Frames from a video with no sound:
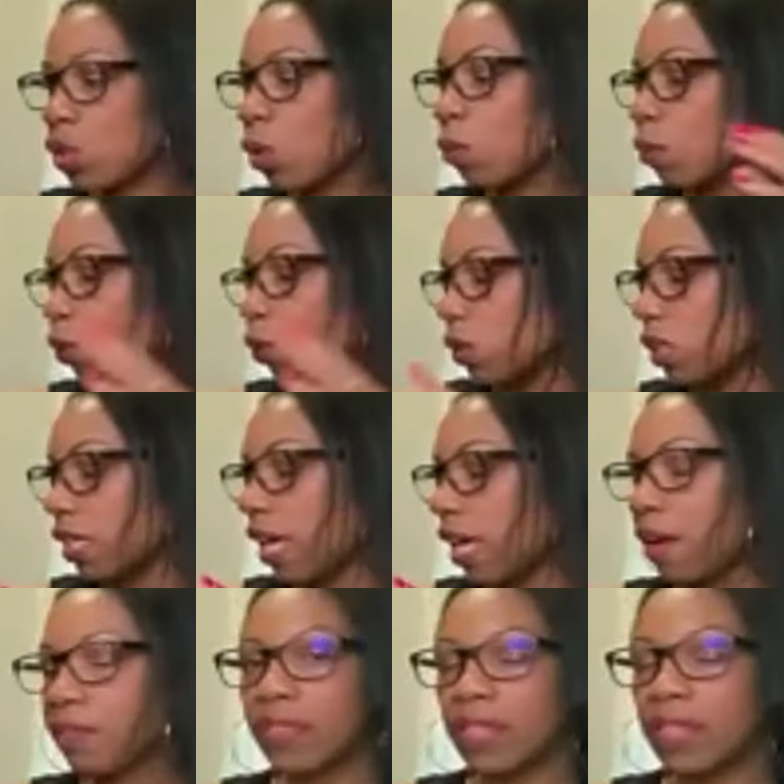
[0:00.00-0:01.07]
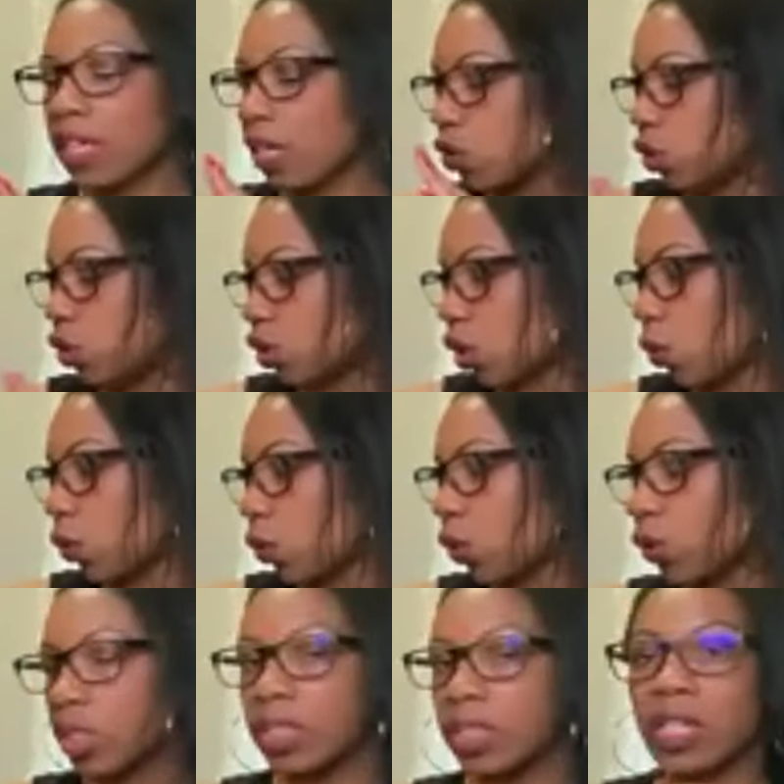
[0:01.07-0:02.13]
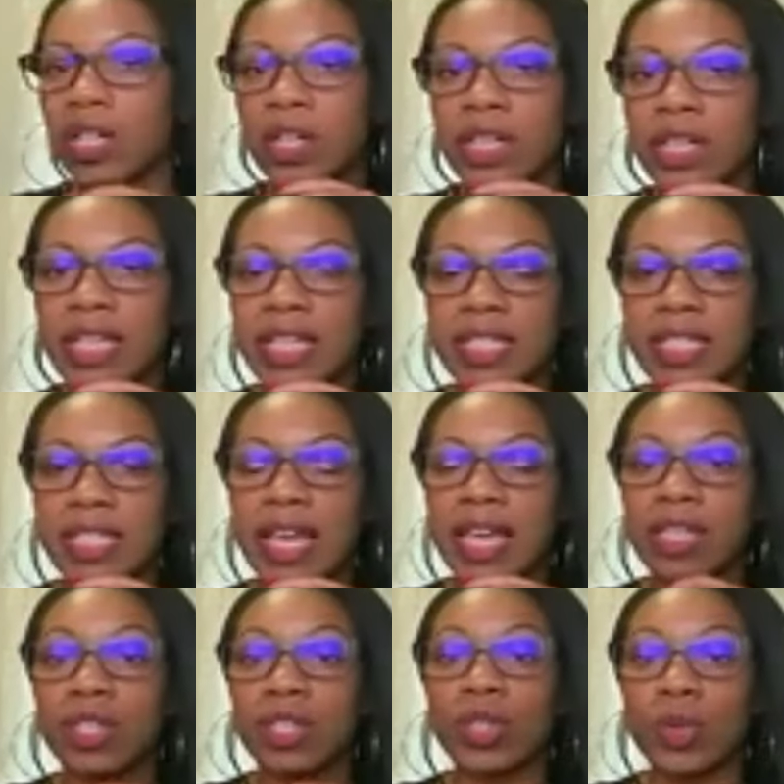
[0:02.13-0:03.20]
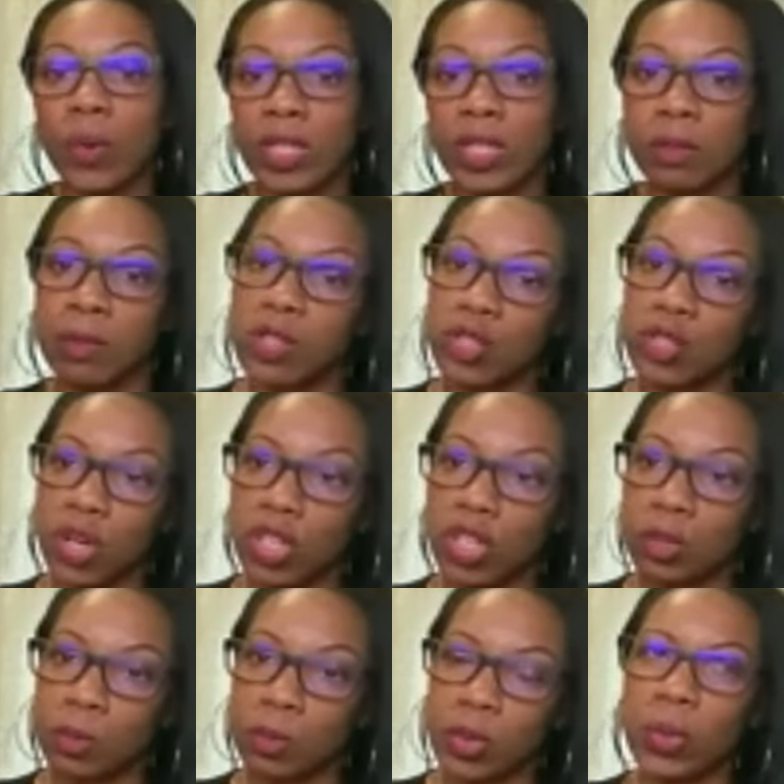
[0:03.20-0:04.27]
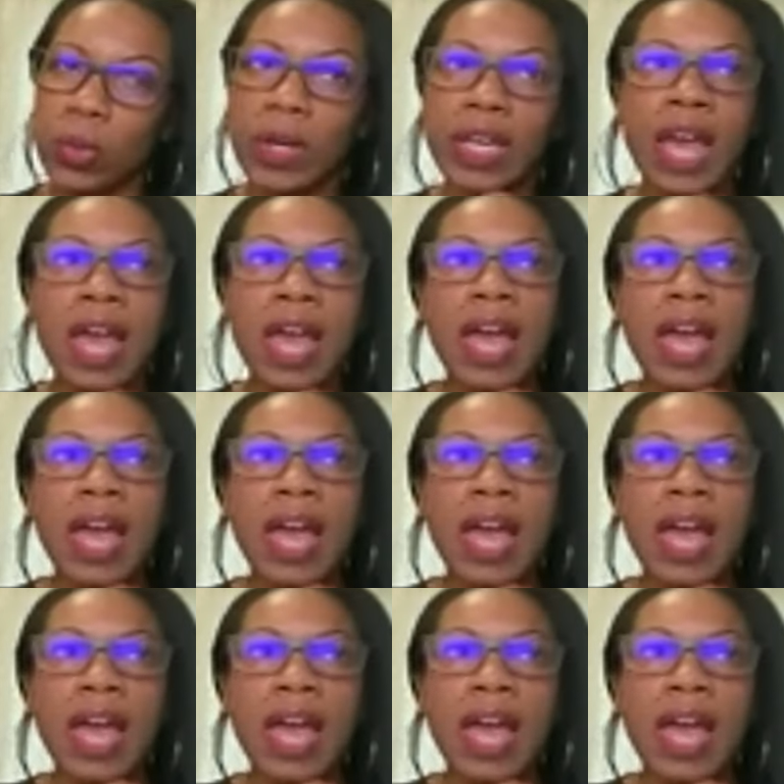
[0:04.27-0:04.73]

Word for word: So mostly everything I showed earlier is a USB chargeable toy.